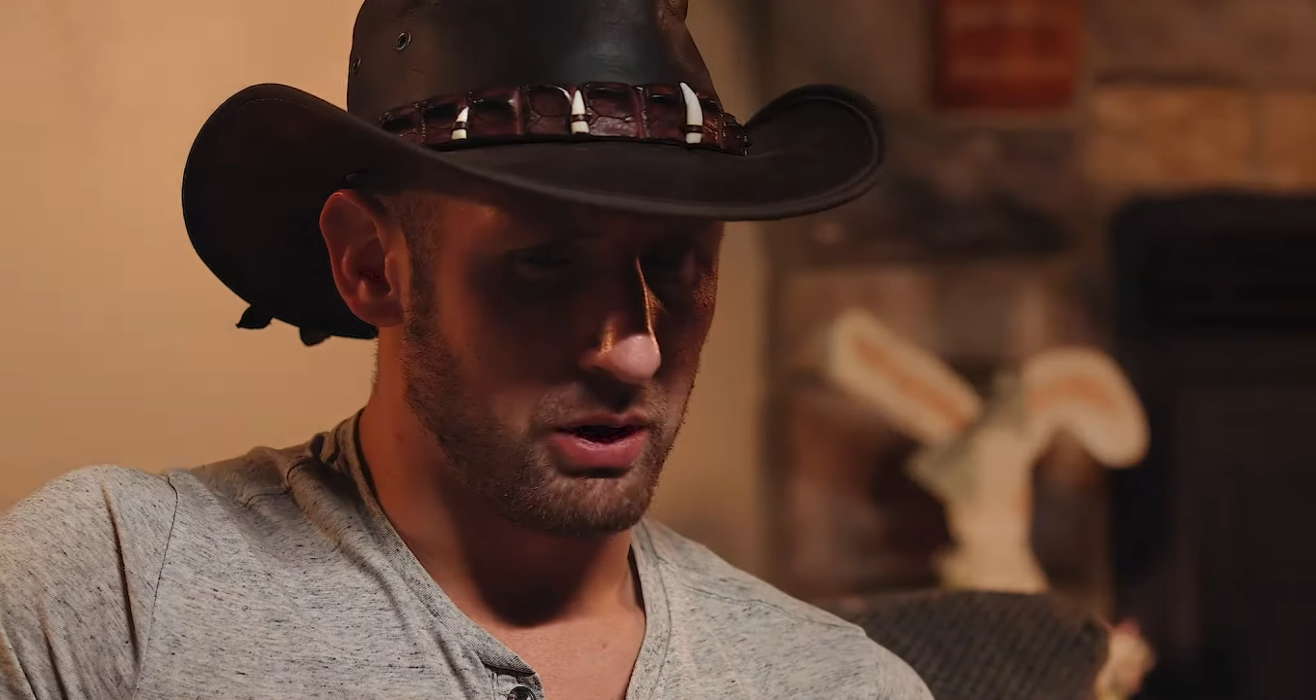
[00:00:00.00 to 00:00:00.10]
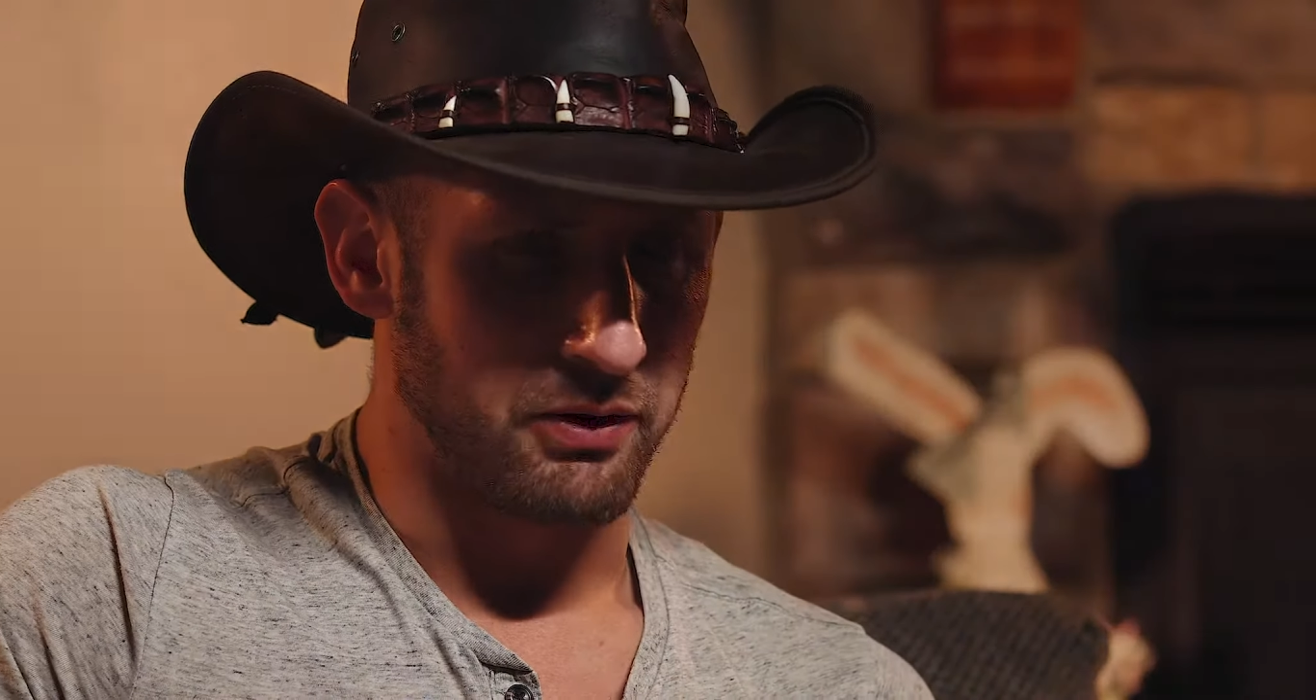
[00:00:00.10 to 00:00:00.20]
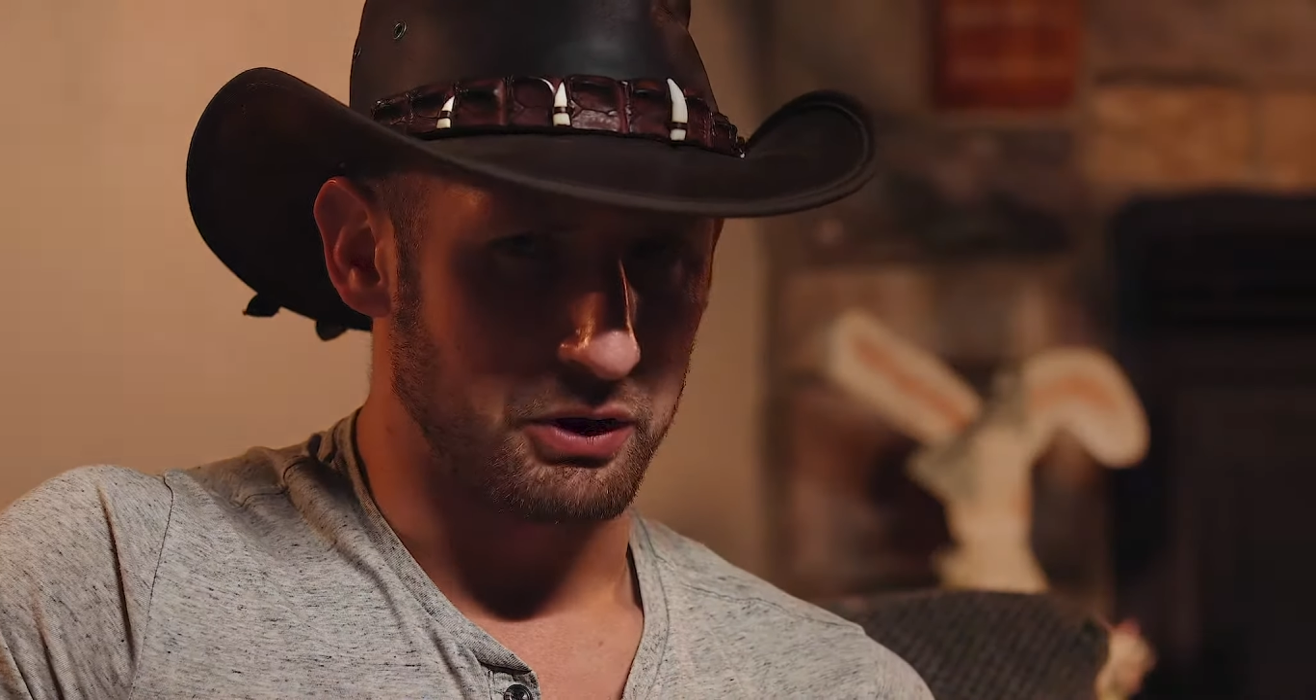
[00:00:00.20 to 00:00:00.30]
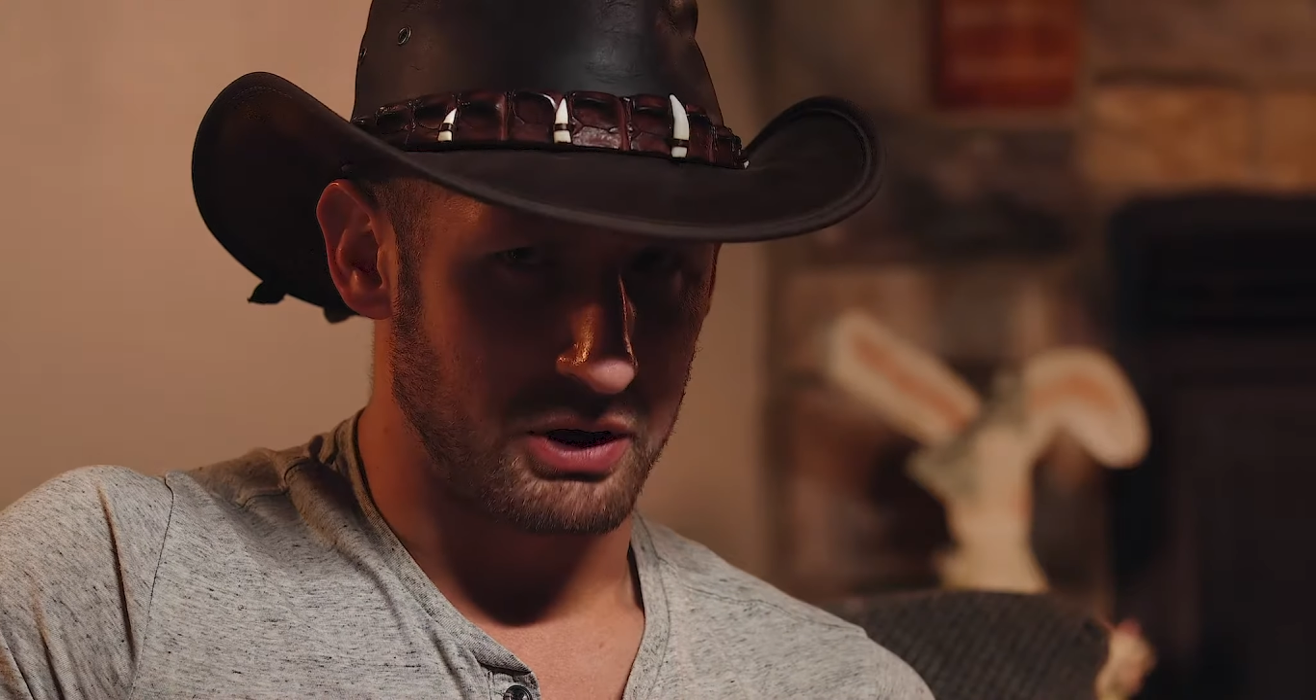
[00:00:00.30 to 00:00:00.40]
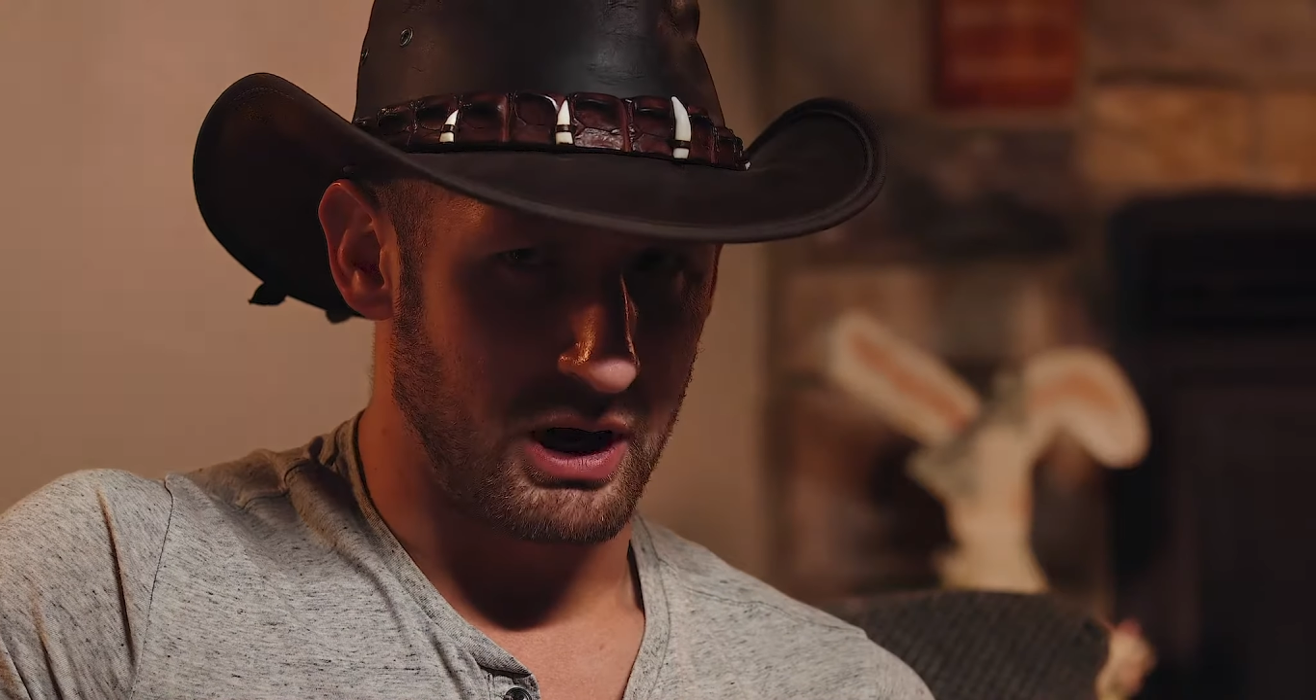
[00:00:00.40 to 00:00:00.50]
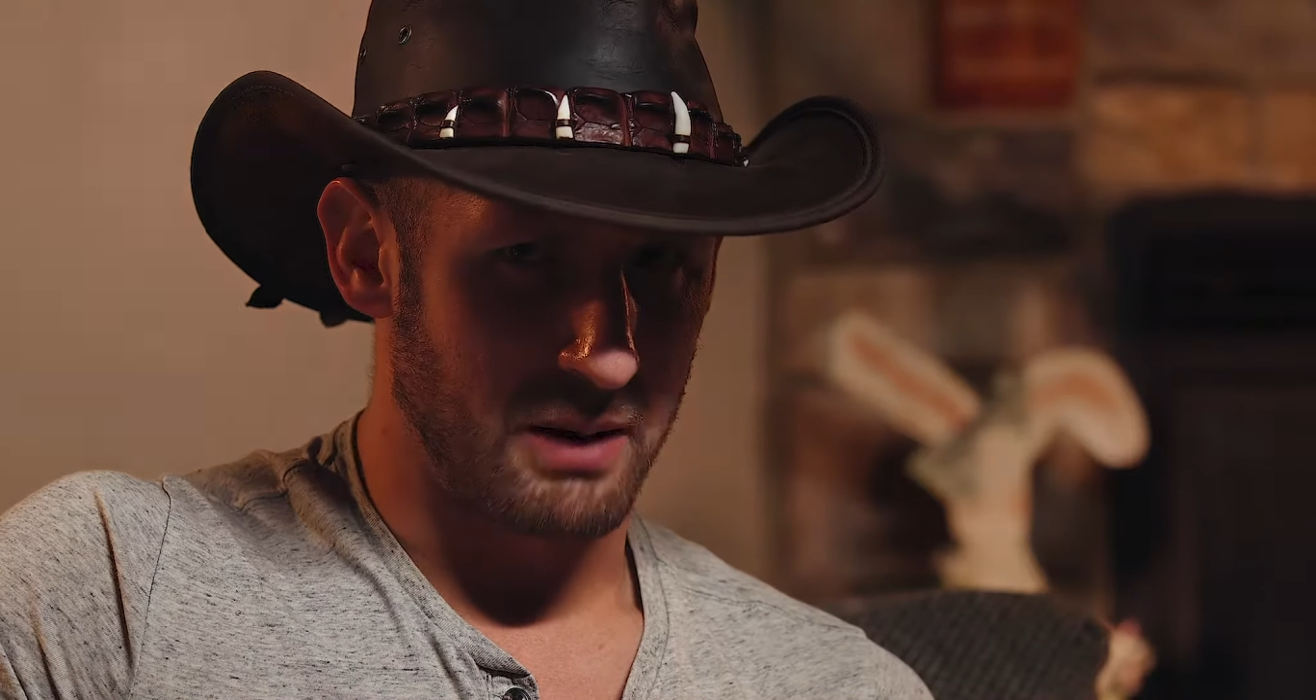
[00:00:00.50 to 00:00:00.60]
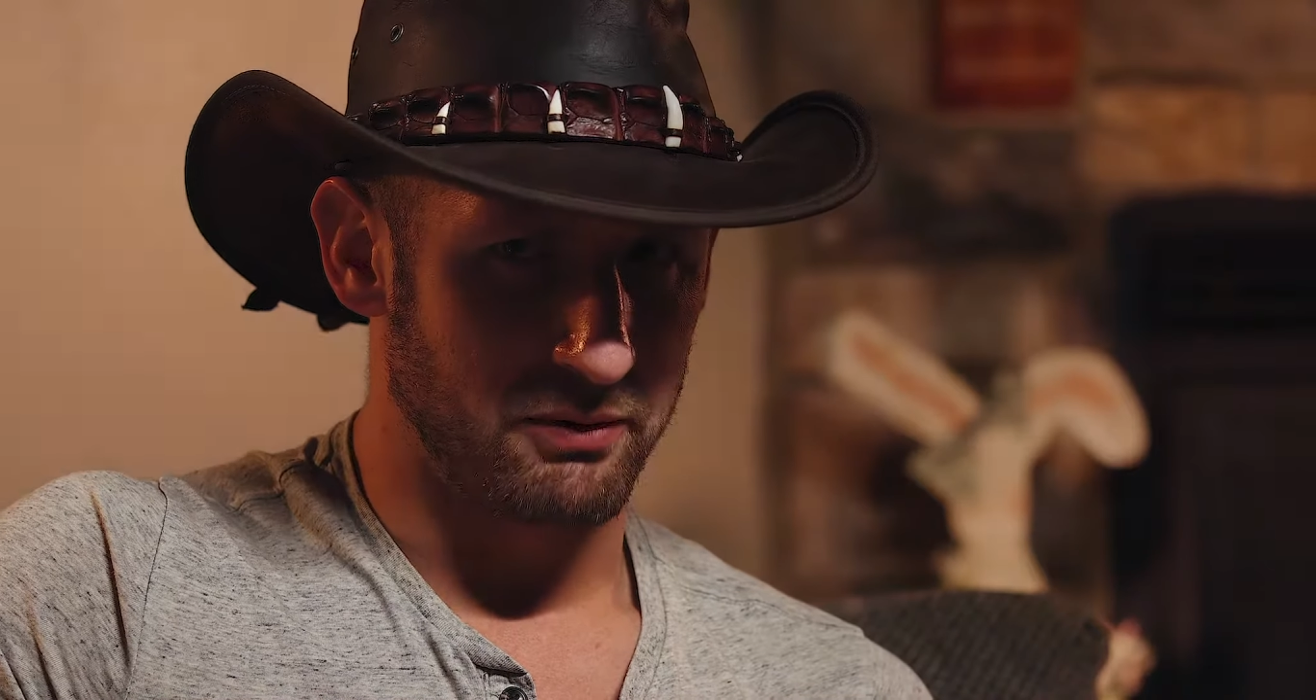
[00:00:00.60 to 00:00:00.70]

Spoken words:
on the top